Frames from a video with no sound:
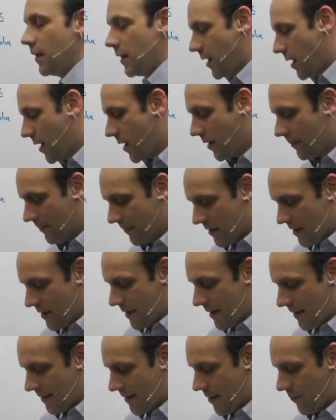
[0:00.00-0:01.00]
And
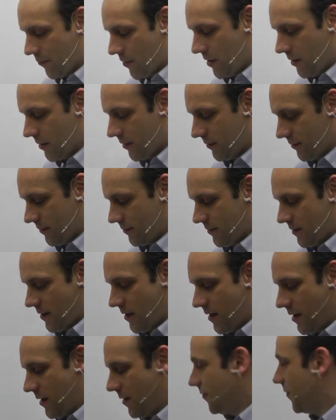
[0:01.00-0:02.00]
then we can
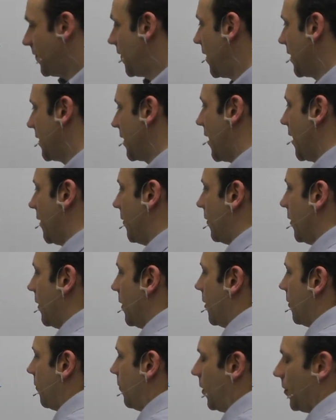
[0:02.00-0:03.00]
find out
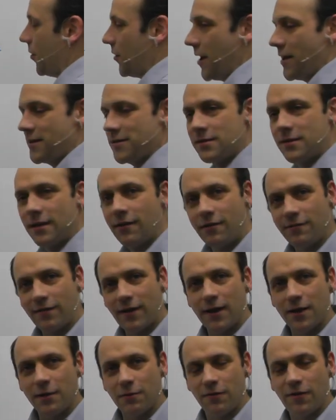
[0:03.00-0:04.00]
what the necessary
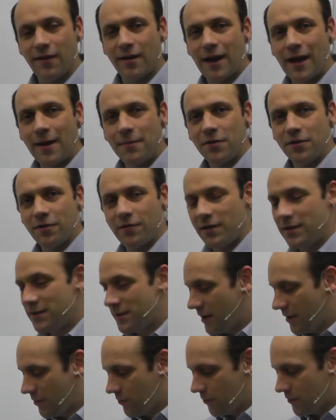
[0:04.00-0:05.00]
value of a lambda is
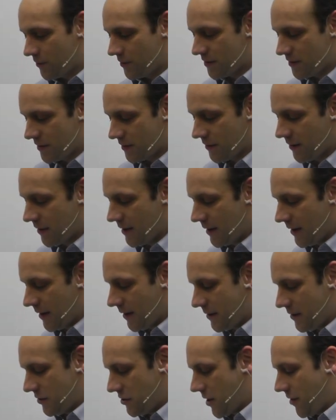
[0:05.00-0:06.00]
in order to
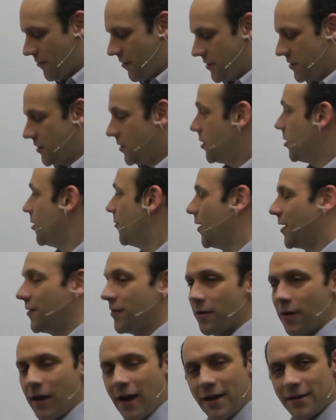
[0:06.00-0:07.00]
generate a cubic
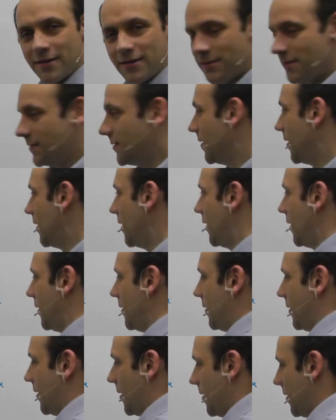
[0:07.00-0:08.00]
that has an
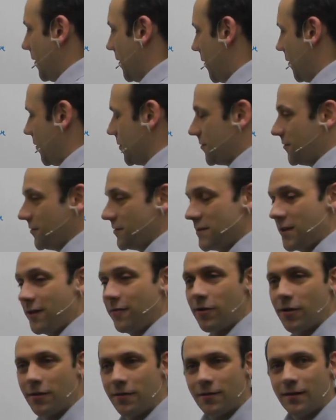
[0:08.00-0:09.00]
answer of
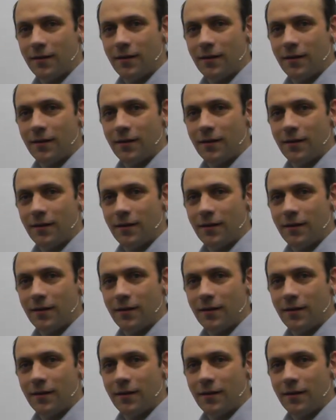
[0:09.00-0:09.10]
0.